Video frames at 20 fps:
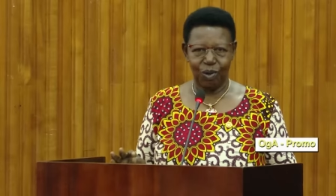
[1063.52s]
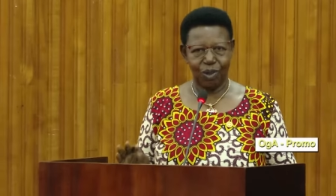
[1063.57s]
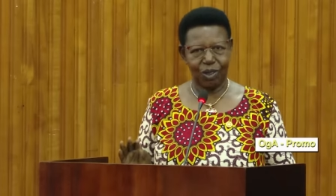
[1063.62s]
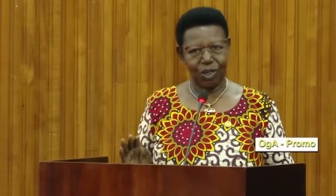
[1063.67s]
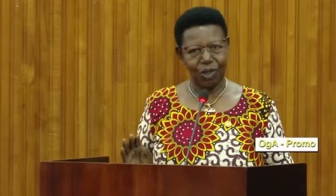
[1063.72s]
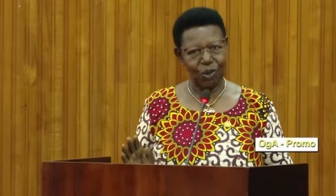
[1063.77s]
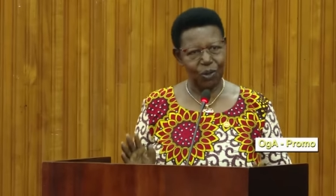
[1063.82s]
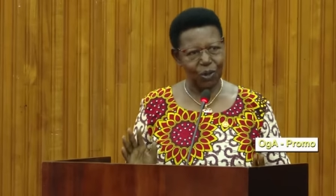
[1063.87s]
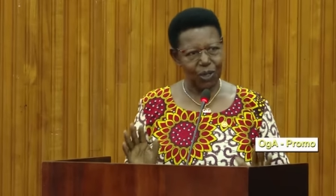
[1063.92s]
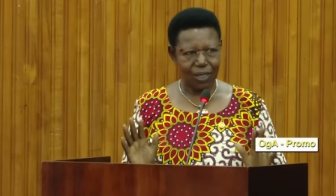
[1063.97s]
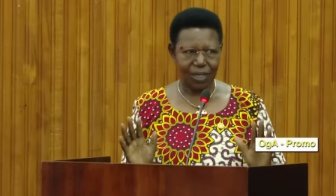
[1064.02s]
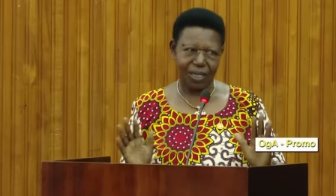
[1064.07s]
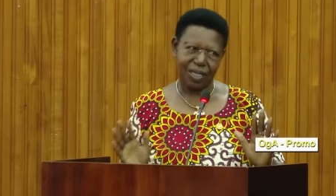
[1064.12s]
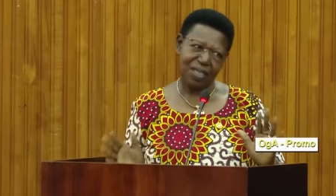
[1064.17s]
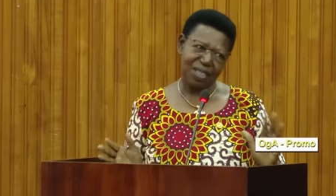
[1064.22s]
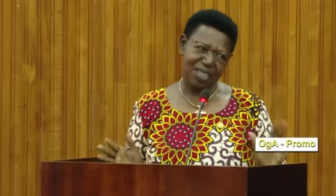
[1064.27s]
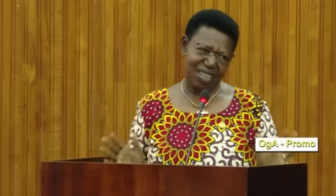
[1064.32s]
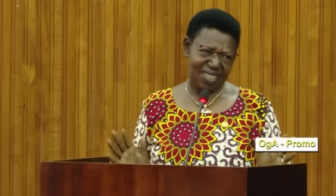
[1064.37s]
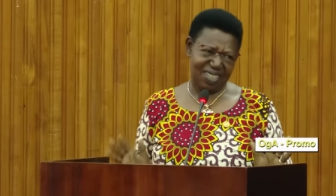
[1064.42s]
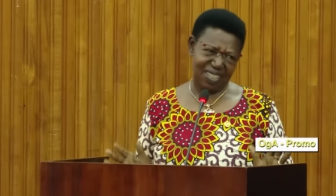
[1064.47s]
You see, we
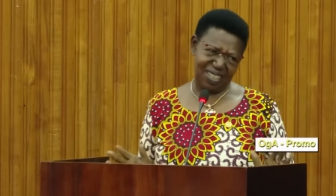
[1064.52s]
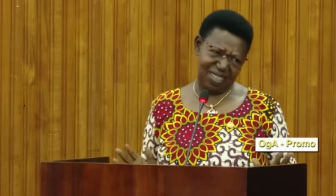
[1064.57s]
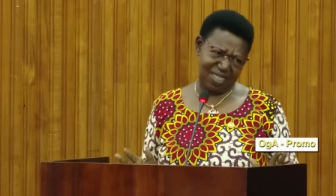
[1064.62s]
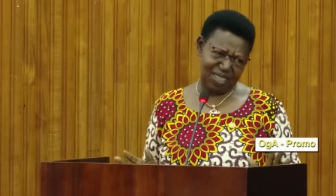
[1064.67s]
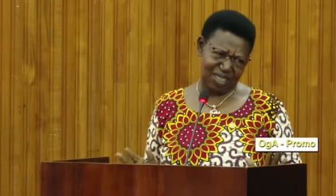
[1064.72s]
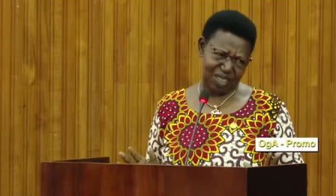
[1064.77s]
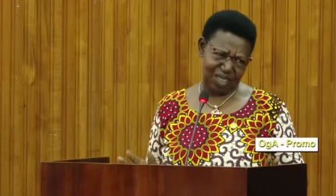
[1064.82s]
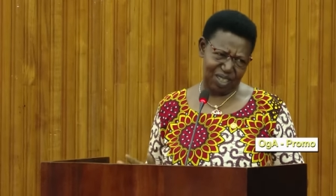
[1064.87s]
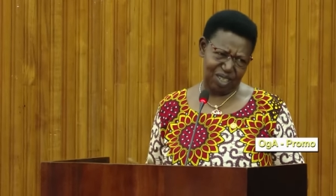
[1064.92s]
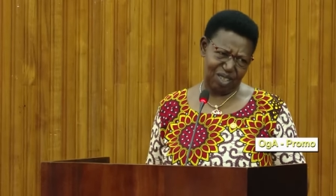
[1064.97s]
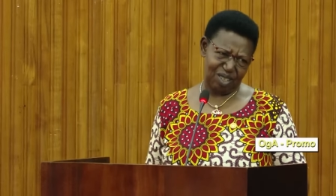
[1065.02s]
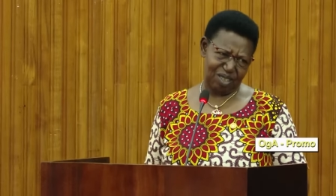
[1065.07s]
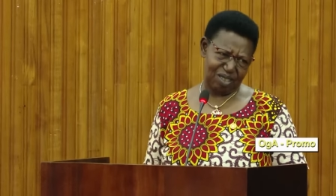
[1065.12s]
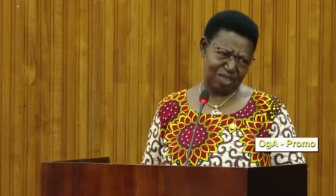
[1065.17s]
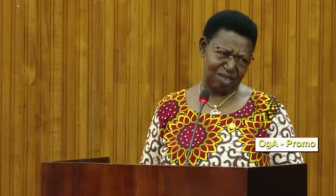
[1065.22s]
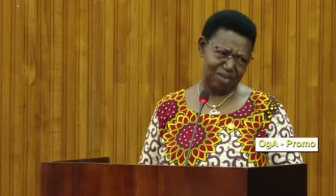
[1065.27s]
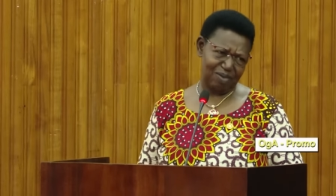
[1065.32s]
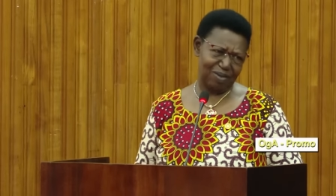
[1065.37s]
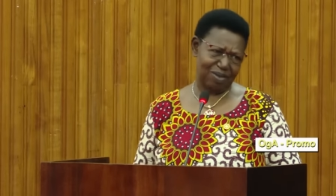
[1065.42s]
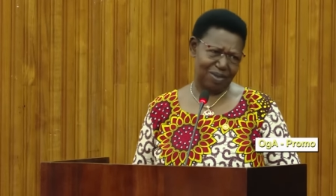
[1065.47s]
senior citizens,
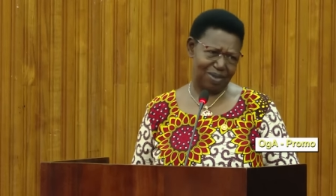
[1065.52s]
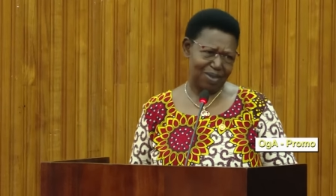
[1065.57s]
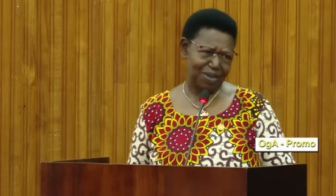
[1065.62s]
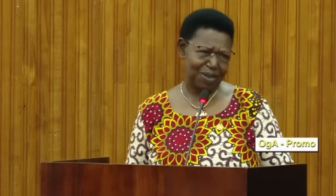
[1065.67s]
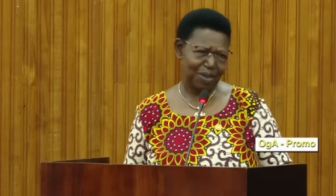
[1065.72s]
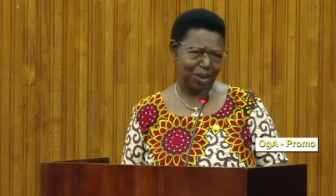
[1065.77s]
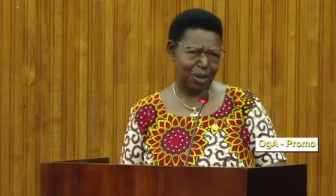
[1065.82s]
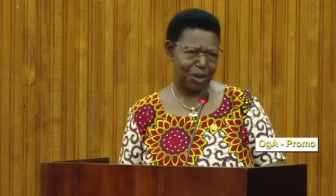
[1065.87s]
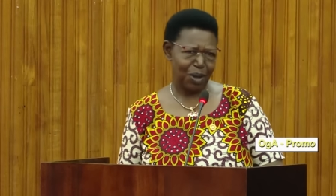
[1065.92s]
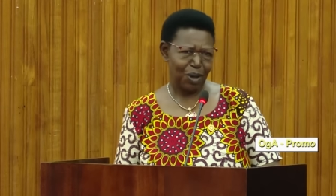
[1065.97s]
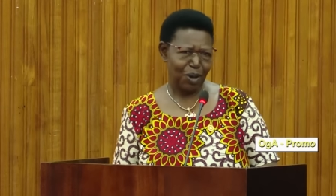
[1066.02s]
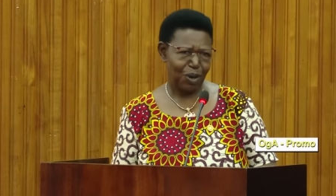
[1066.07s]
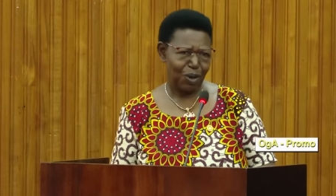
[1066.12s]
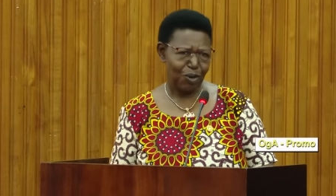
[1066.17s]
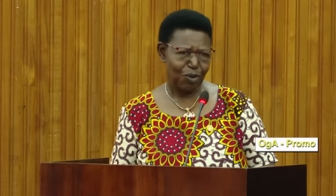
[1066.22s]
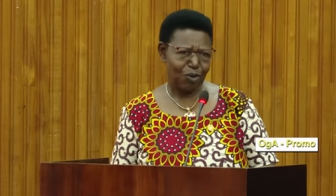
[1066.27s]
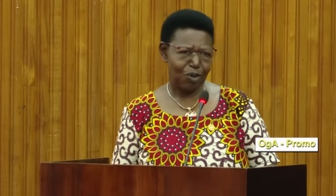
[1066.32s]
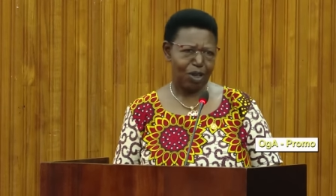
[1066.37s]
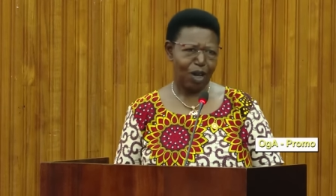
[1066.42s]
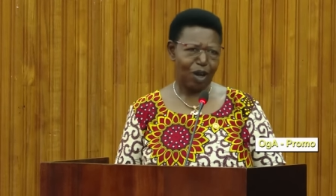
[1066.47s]

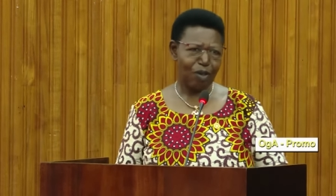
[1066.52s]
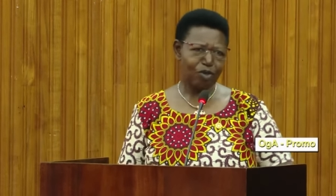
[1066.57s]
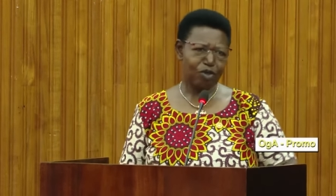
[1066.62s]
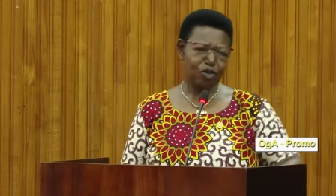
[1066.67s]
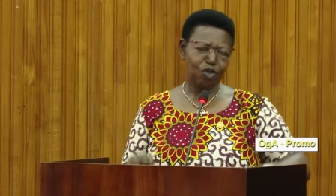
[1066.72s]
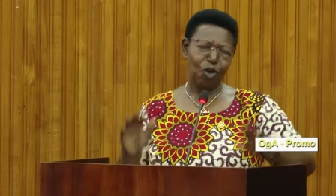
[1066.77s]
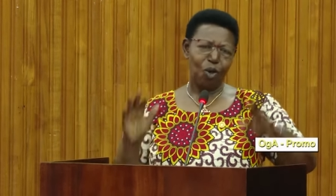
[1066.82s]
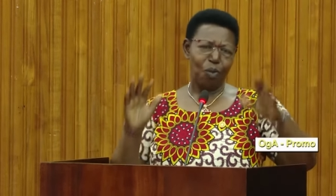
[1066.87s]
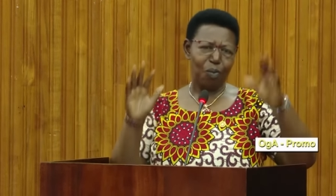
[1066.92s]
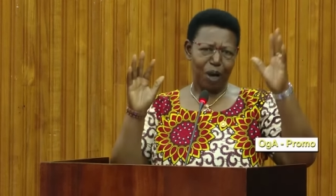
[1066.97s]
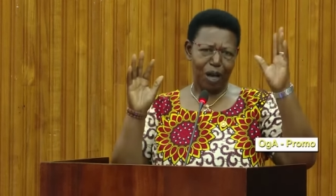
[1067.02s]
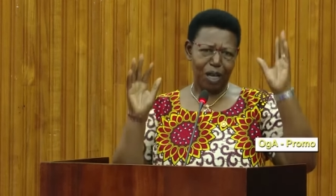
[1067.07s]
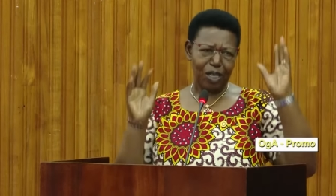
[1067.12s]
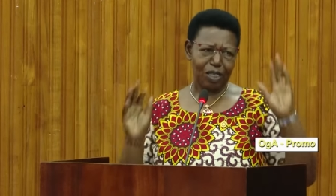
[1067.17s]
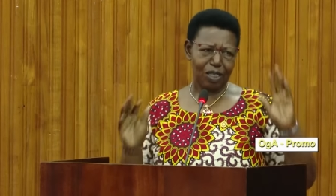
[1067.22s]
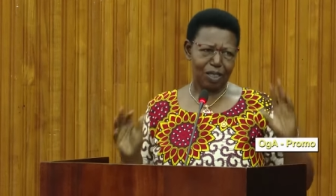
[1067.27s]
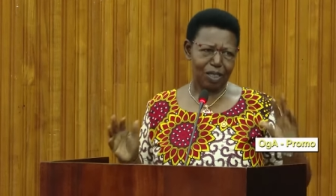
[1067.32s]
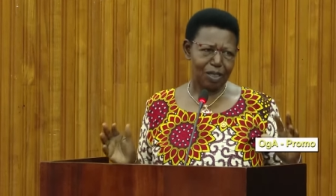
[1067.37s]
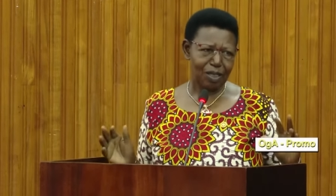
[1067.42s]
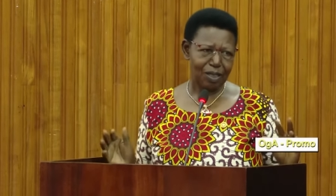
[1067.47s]
we have so
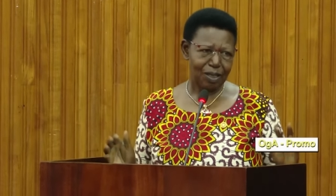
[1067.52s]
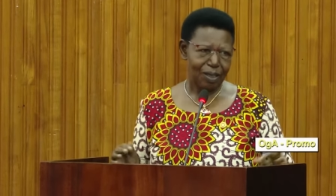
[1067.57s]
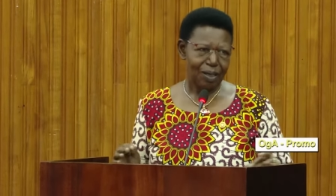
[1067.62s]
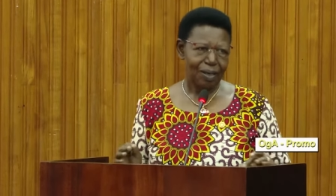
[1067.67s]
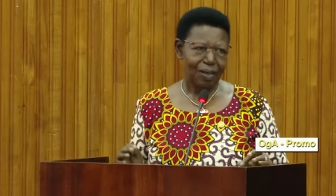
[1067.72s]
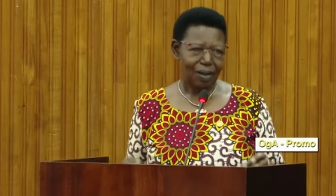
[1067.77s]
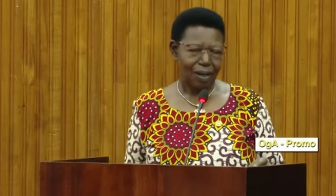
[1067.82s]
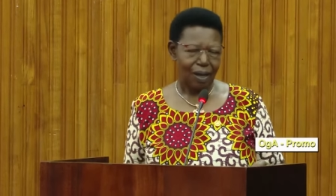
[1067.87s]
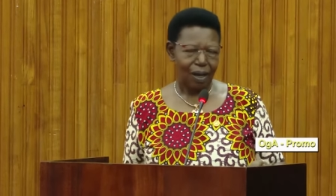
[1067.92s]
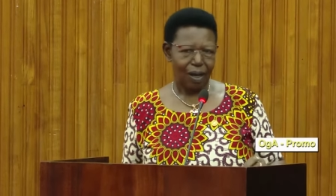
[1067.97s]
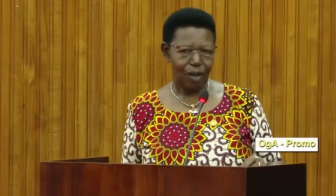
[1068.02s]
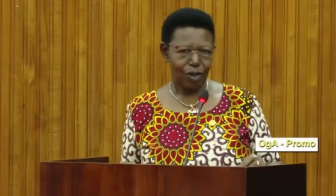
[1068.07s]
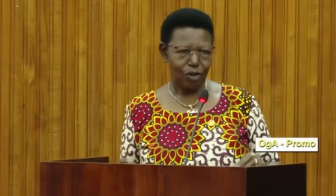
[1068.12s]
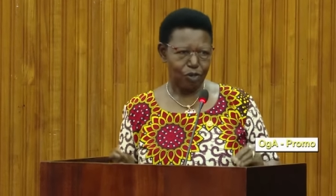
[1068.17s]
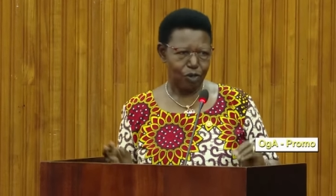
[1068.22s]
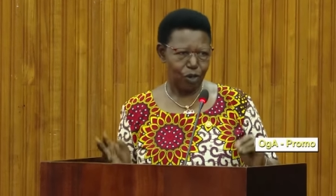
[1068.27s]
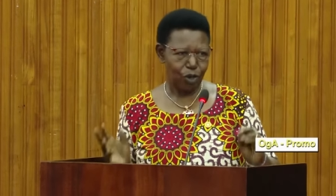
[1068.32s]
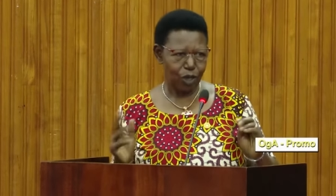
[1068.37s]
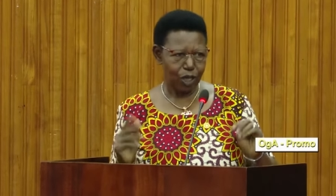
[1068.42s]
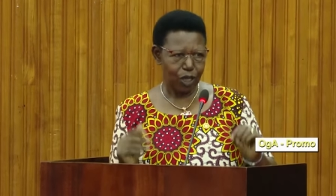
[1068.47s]
much, and
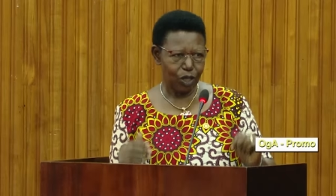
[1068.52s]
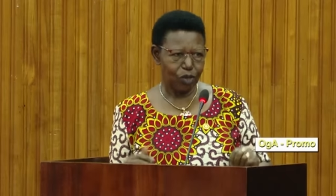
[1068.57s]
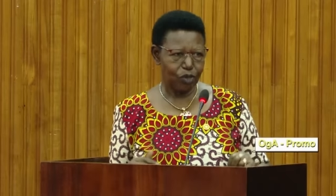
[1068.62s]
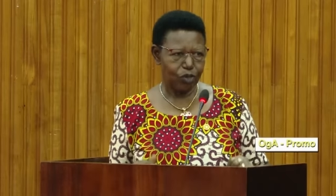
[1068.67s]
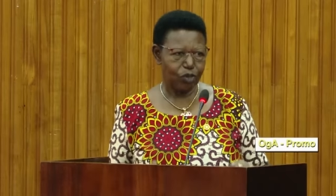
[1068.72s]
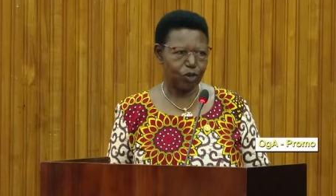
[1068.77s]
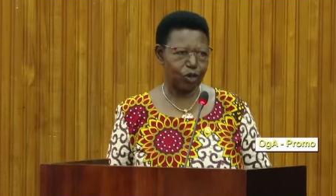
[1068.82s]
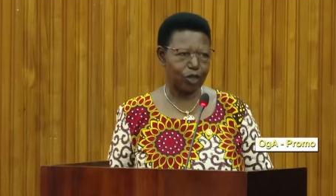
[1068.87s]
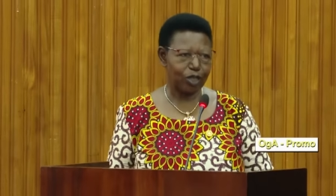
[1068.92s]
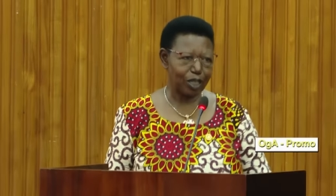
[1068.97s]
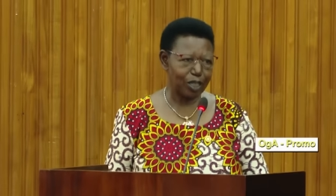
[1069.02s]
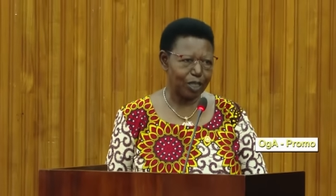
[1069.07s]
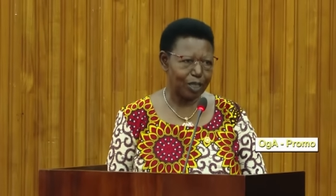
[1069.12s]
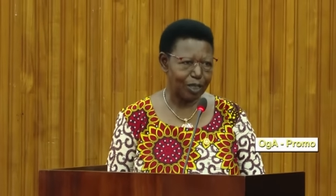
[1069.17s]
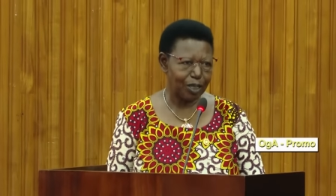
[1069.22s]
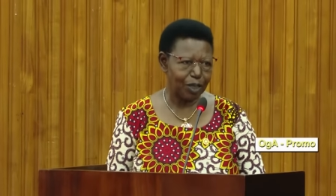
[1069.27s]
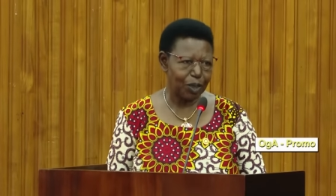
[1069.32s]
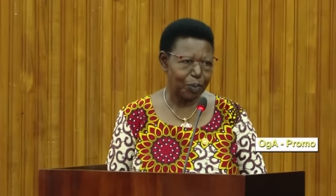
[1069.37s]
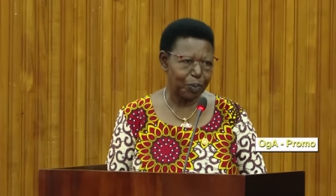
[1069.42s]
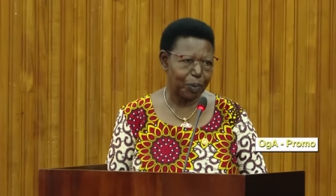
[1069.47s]

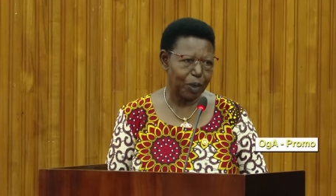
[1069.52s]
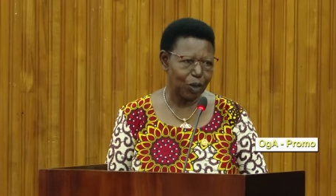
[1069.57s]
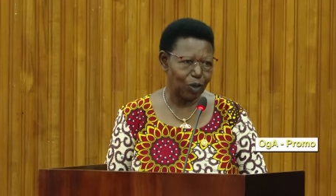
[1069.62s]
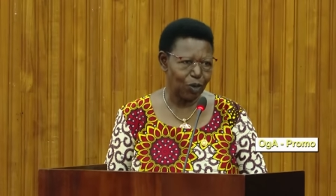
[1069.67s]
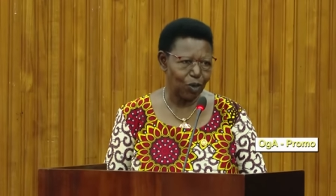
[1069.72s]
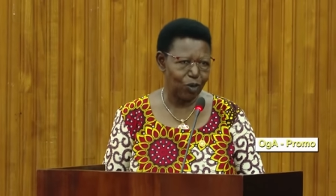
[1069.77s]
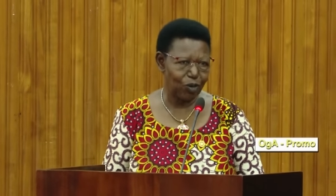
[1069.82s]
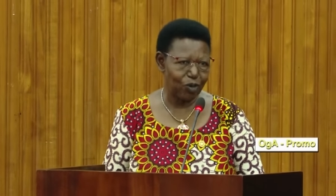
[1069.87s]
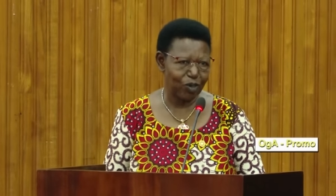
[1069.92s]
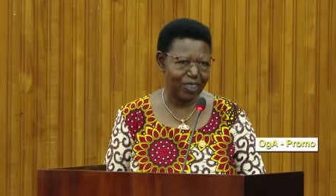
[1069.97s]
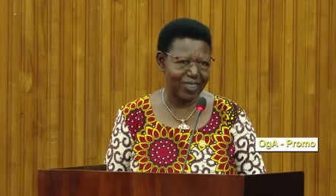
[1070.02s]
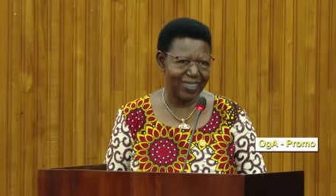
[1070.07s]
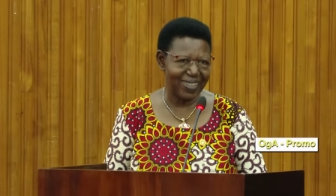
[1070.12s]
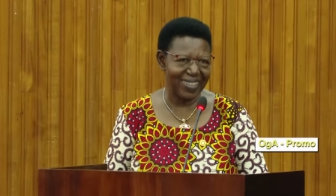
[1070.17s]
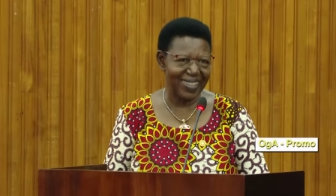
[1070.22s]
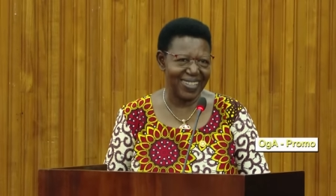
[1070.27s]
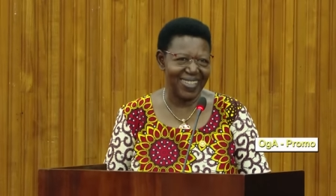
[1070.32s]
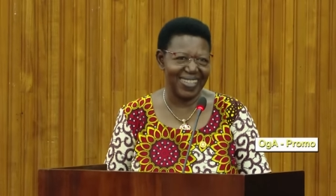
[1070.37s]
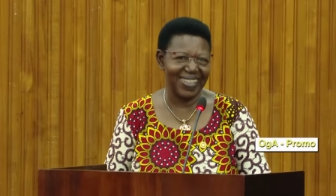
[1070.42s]
forgetfulness is part of it.